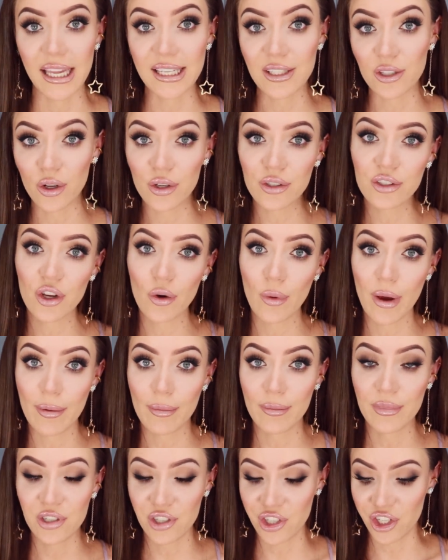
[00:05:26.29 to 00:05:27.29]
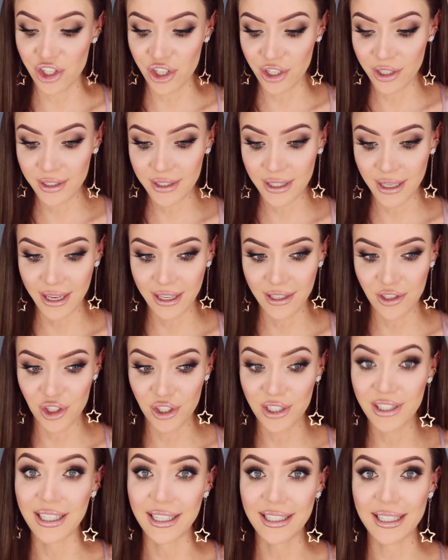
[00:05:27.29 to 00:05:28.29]
It's not as though we're magicians that can
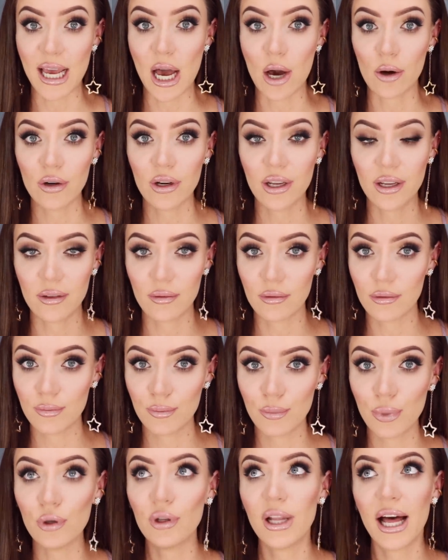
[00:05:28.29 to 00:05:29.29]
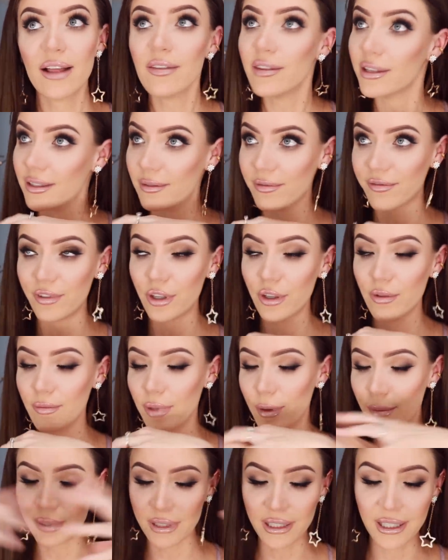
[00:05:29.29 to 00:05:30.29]
just sit down and pull out this
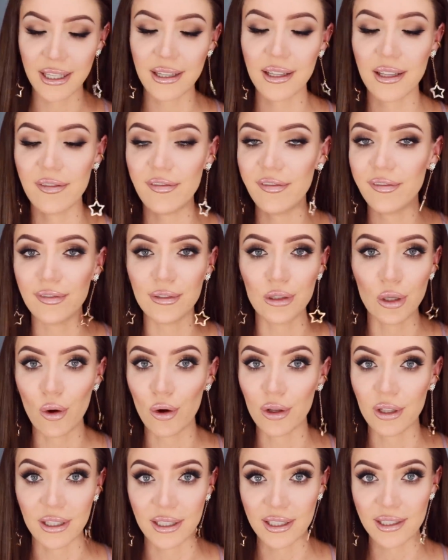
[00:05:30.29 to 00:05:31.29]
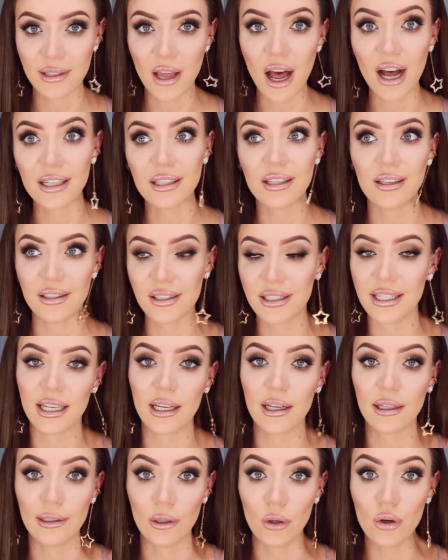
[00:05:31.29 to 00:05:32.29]
completely flawless
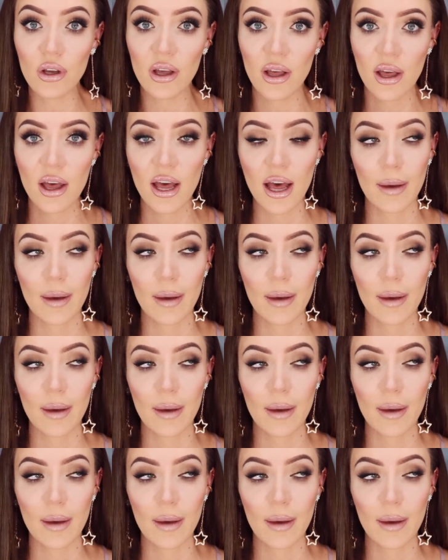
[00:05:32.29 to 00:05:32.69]
artistic look.